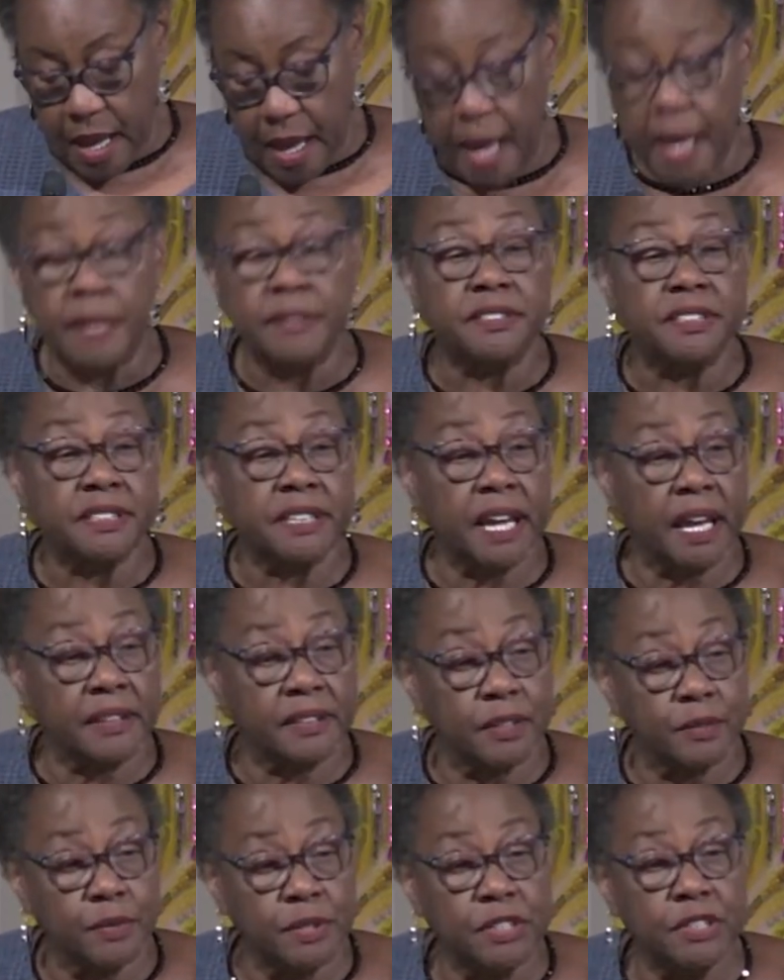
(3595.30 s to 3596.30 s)
And
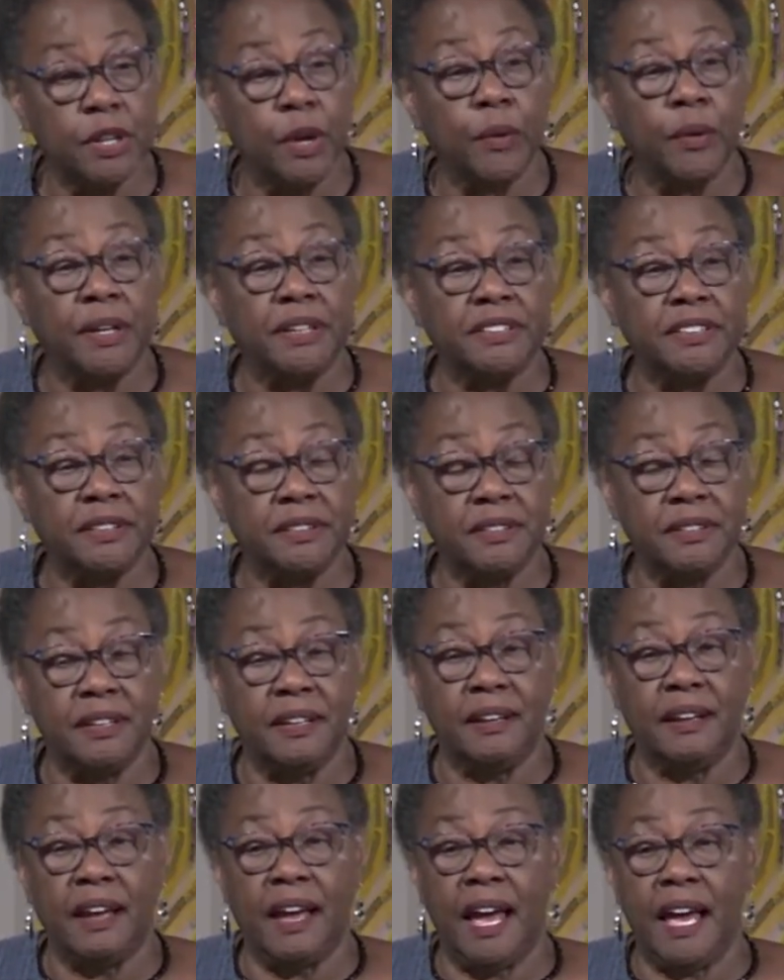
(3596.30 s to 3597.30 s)
together we know it,
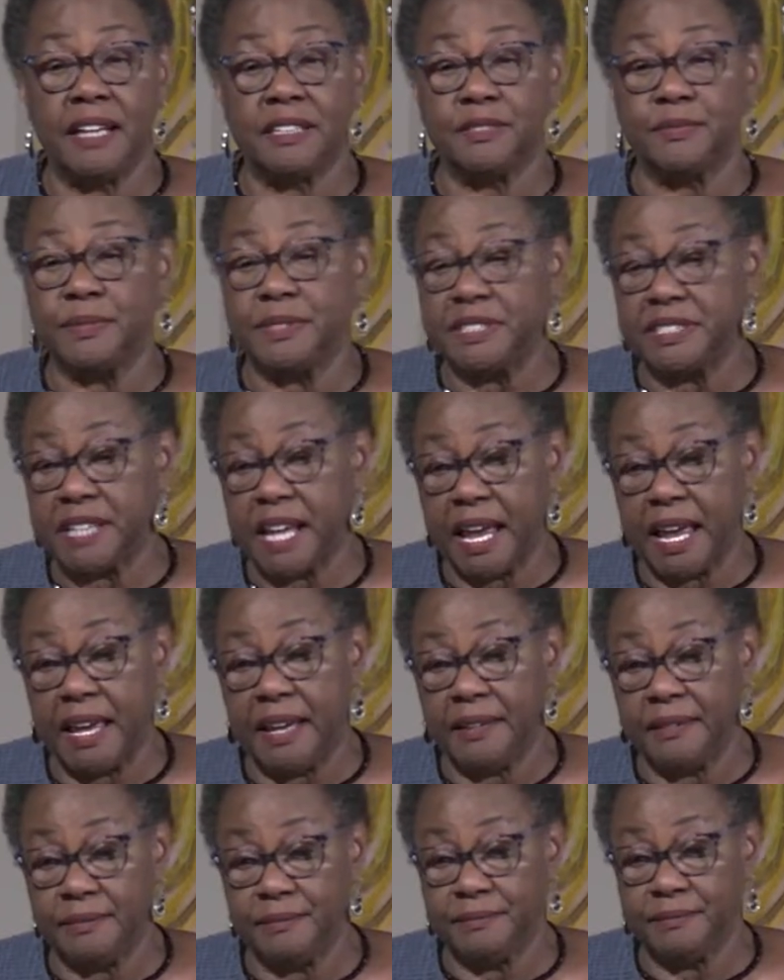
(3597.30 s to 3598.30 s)
as we
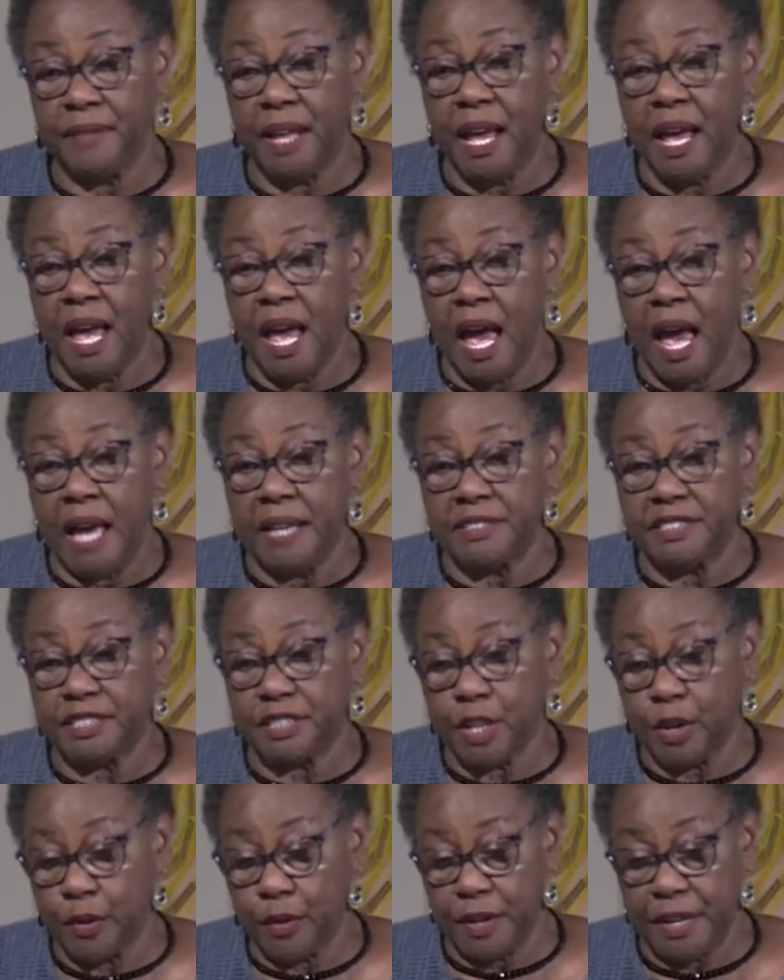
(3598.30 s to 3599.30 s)
say, and
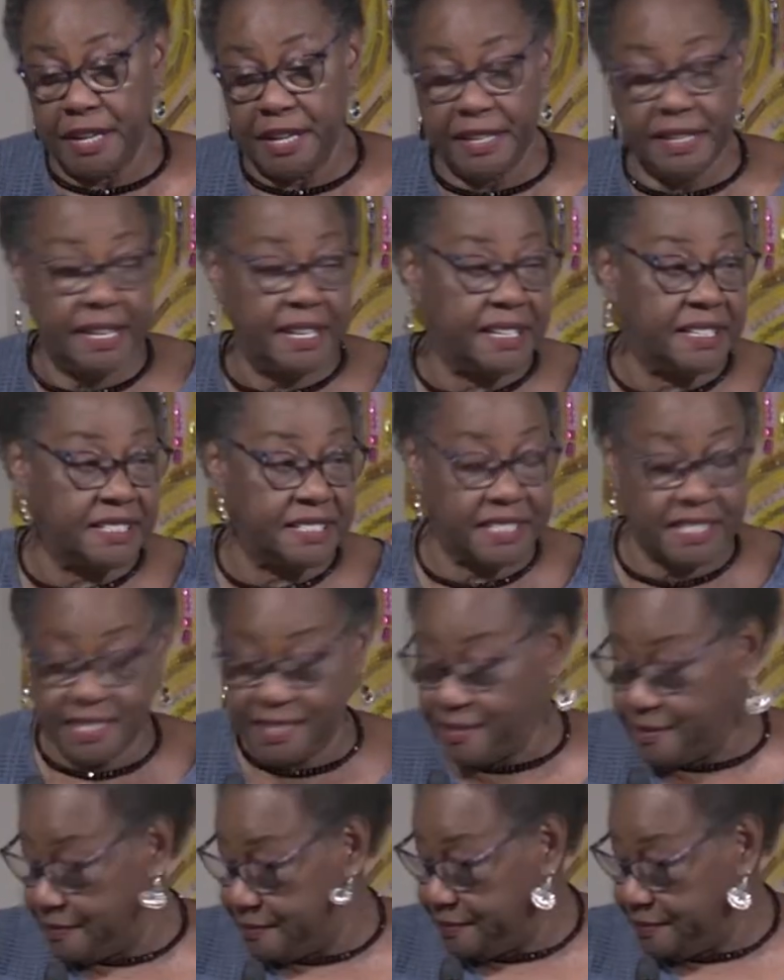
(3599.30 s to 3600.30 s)
so it is.